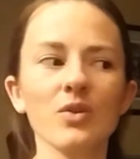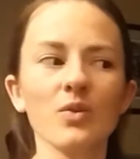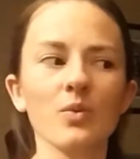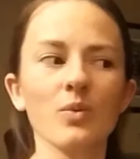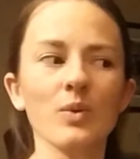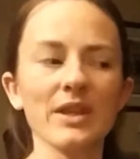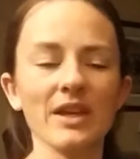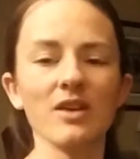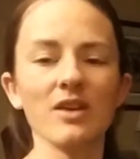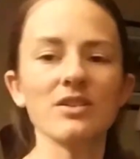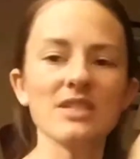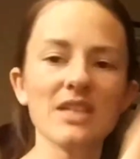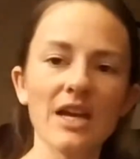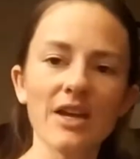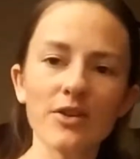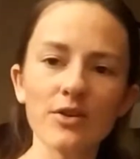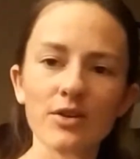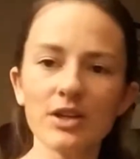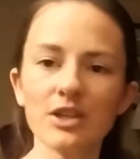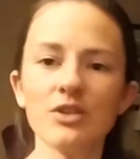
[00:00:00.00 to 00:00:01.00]
without
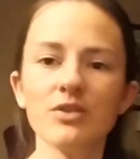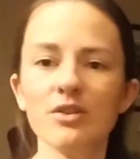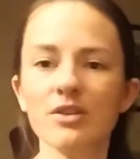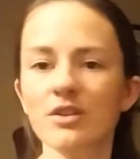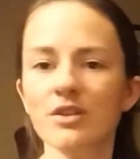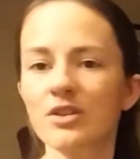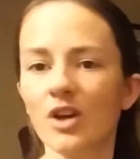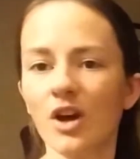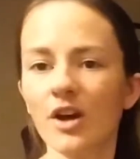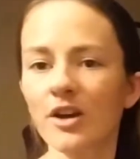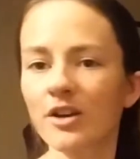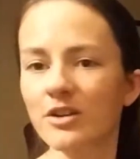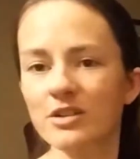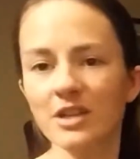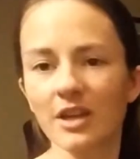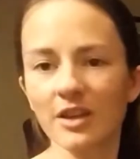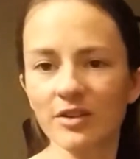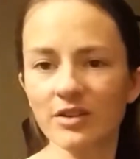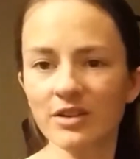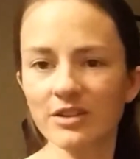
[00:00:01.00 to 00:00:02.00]
tethering you to the dog or
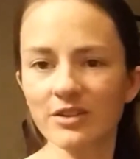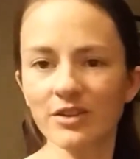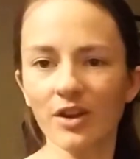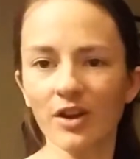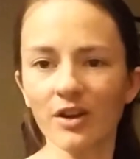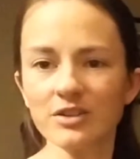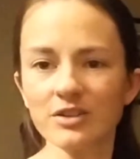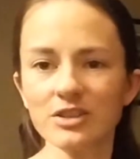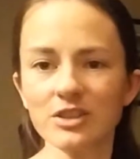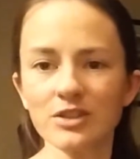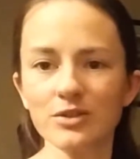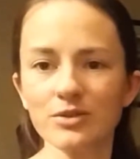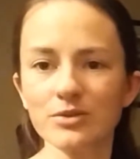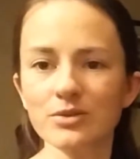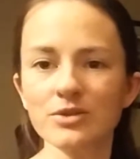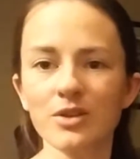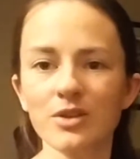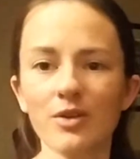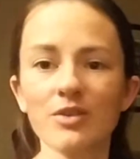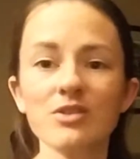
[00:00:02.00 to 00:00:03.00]
tethering the dog to you.
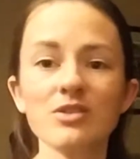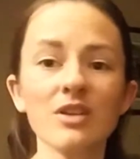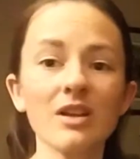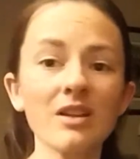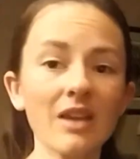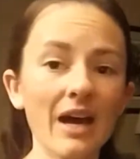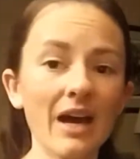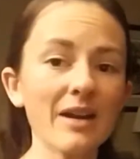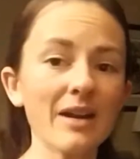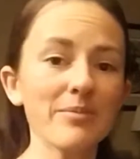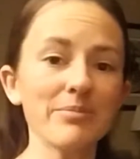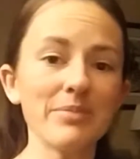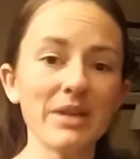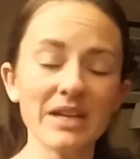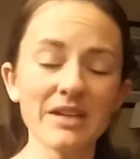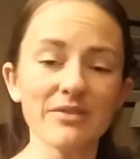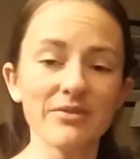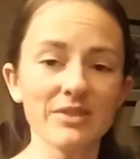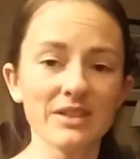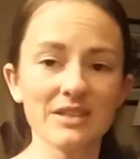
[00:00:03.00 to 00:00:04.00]
So there's a lot of
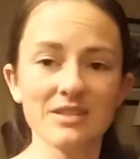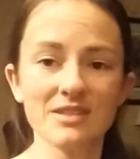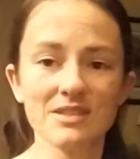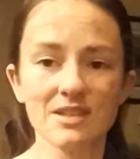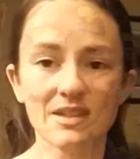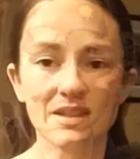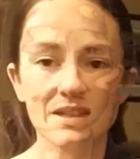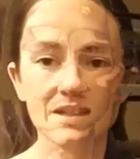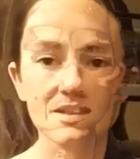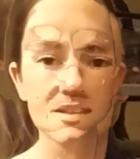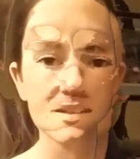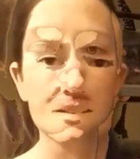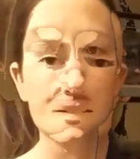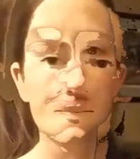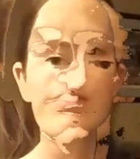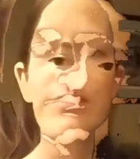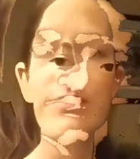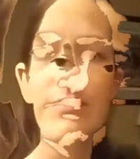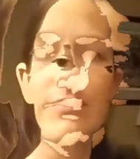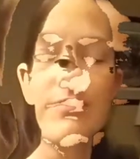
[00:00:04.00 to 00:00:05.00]
benefits to this.
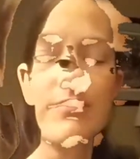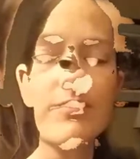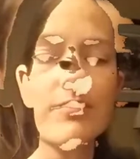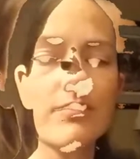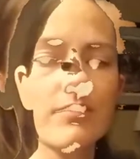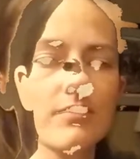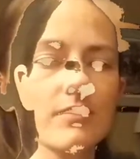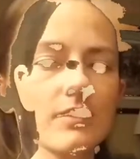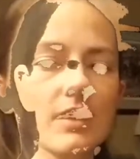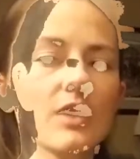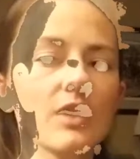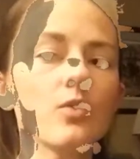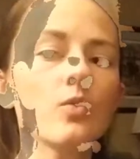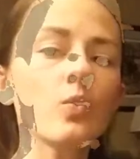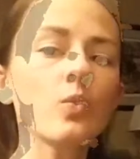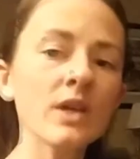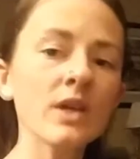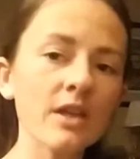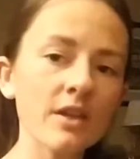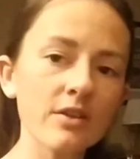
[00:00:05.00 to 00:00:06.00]
And
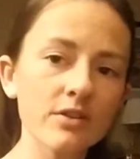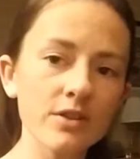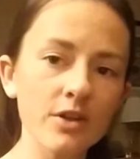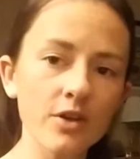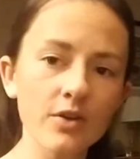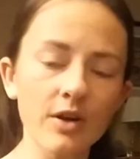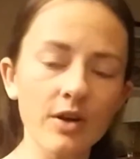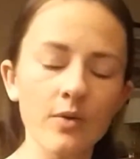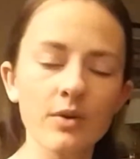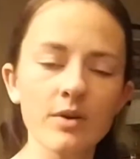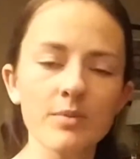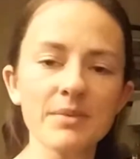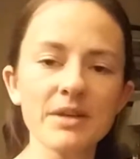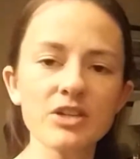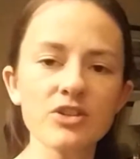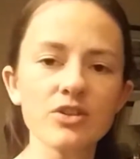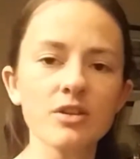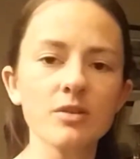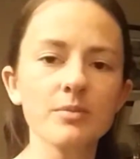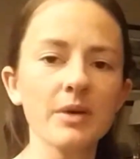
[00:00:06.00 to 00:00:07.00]
one other note I want to
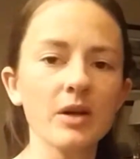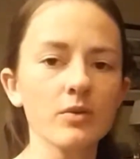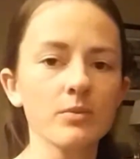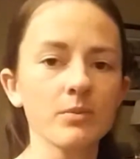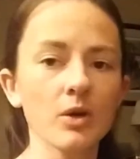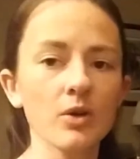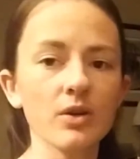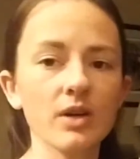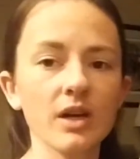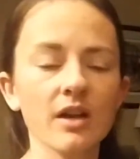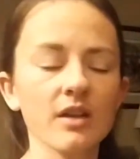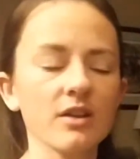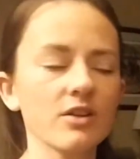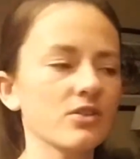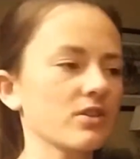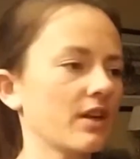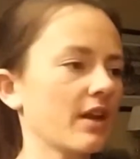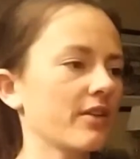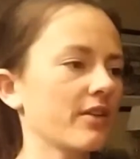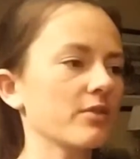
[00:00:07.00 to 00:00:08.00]
mention about remote collars,
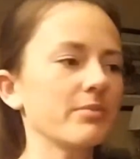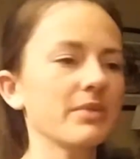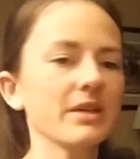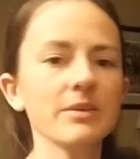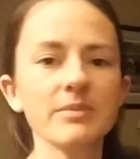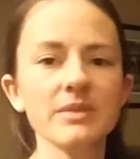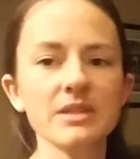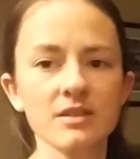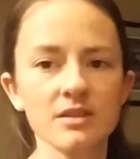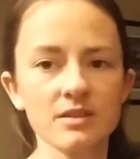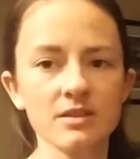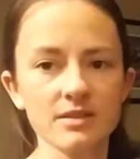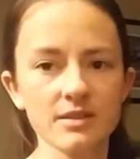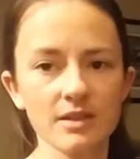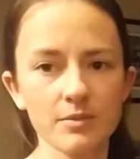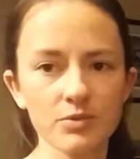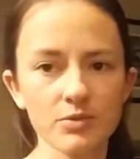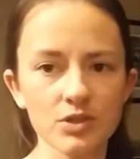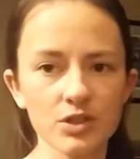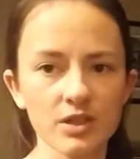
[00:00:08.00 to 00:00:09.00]
another big
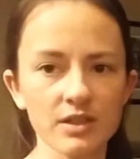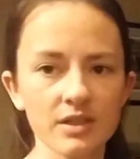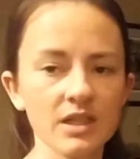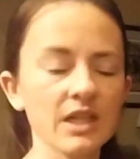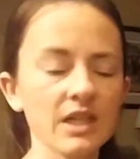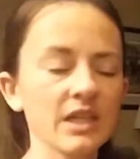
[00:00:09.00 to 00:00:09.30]
misconception,